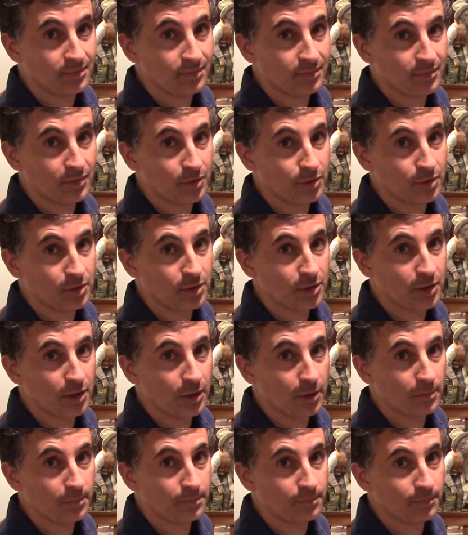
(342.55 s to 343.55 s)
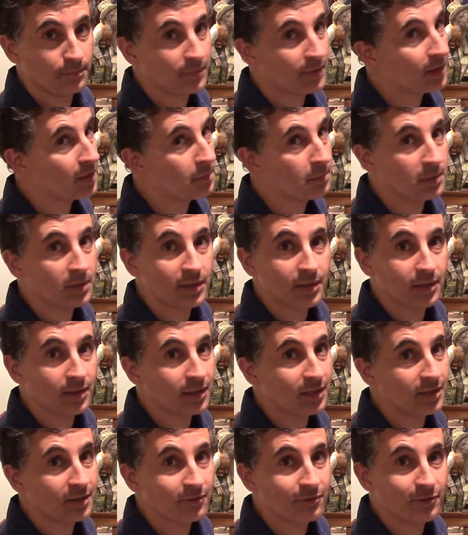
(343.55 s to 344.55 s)
There you go. Completely
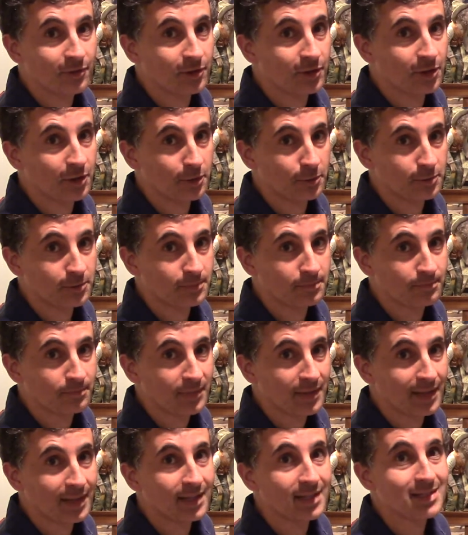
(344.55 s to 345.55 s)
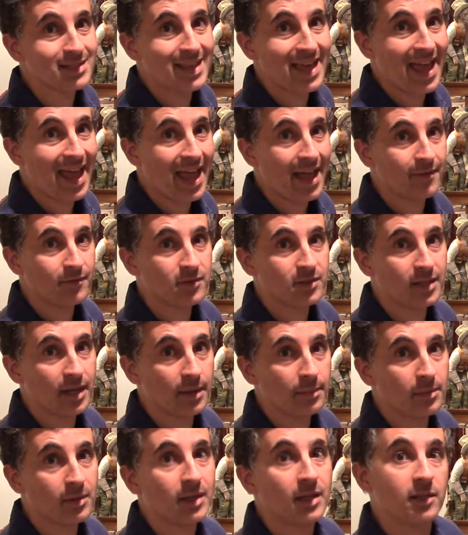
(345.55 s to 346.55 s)
different note. It is the half
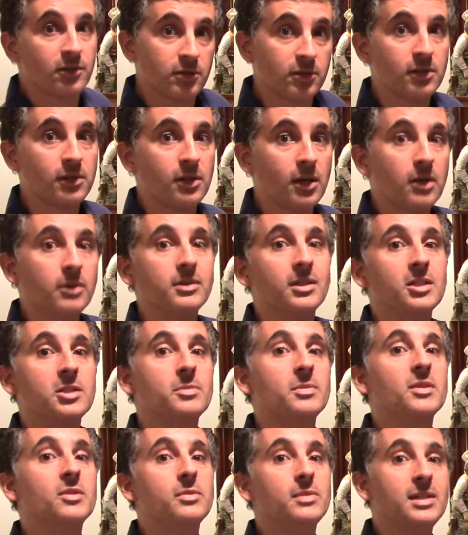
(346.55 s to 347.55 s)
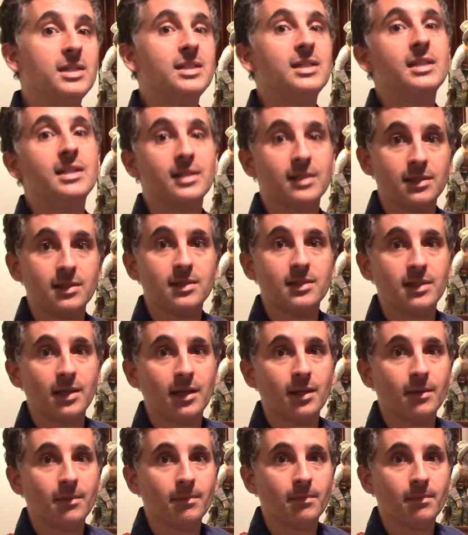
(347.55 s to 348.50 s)
step. It's the note that's between D and C.